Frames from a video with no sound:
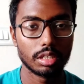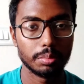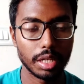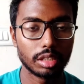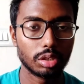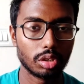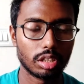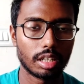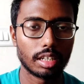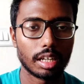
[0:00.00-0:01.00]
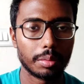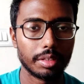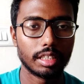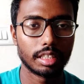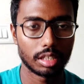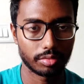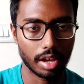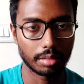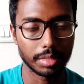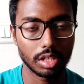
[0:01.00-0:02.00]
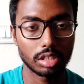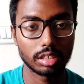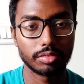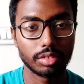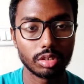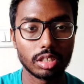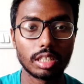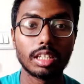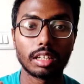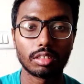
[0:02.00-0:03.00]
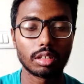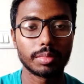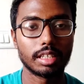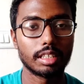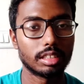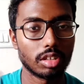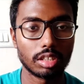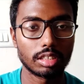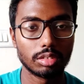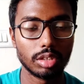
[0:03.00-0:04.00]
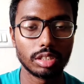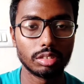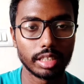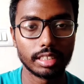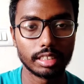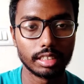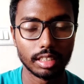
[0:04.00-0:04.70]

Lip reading: make sure that everything is fine, because in future the requirement is not going to change.